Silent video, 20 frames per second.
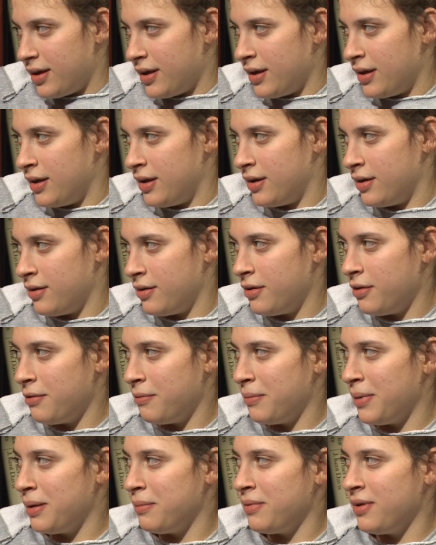I don't know,
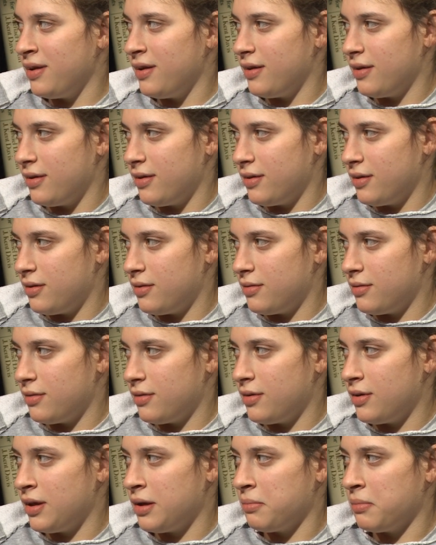maybe
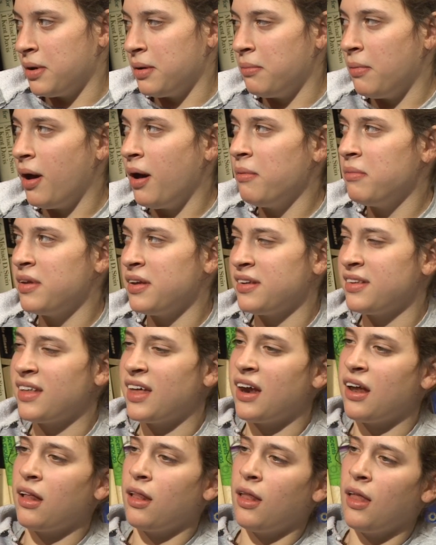my mom does
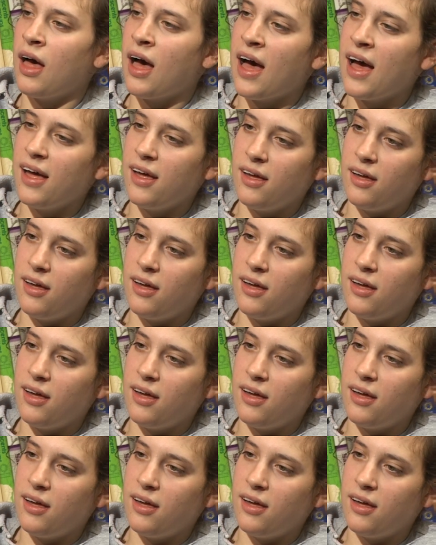that a lot,